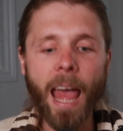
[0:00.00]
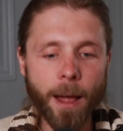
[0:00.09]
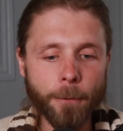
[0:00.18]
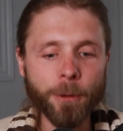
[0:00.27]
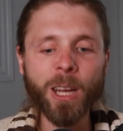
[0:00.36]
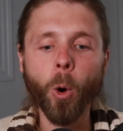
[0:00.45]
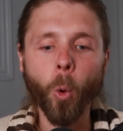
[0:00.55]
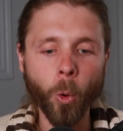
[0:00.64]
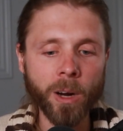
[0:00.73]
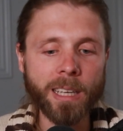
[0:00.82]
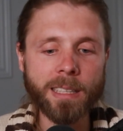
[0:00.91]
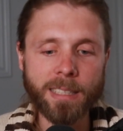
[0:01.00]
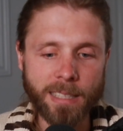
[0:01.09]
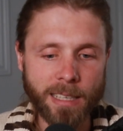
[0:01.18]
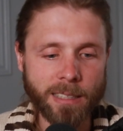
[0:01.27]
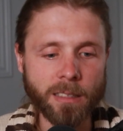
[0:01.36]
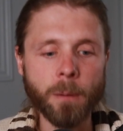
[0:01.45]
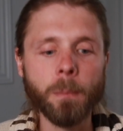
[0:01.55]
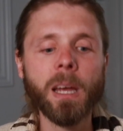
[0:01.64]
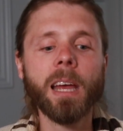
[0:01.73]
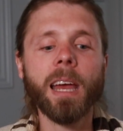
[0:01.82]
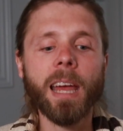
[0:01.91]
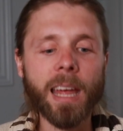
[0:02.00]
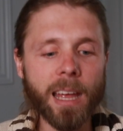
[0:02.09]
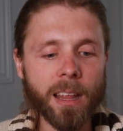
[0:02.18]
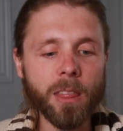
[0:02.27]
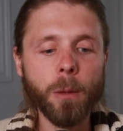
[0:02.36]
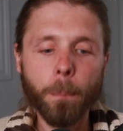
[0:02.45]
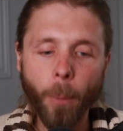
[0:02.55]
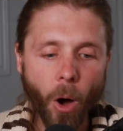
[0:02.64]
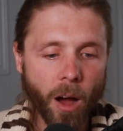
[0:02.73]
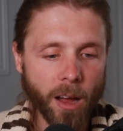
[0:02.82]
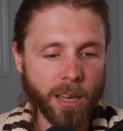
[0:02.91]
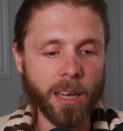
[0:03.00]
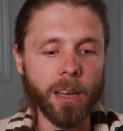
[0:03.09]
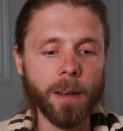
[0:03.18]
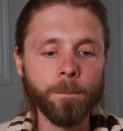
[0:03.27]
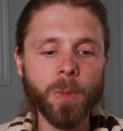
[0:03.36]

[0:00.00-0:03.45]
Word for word: every organ system in the body,